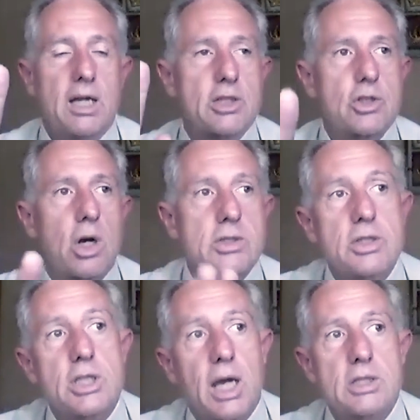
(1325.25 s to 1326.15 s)
And stocks
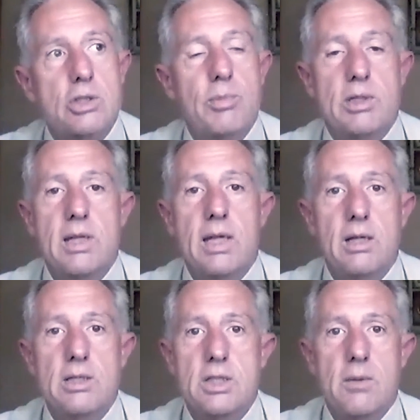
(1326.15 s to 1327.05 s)
and shares could be as
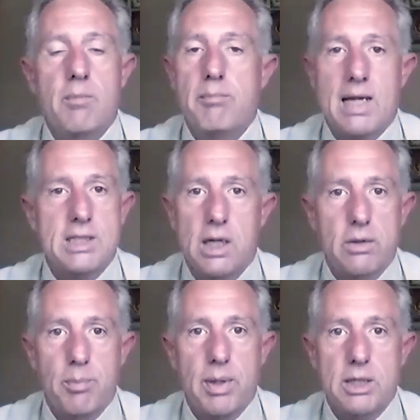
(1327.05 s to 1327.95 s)
little as maxing
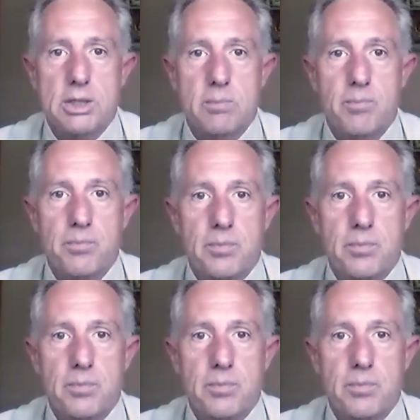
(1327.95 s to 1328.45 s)
out your pension.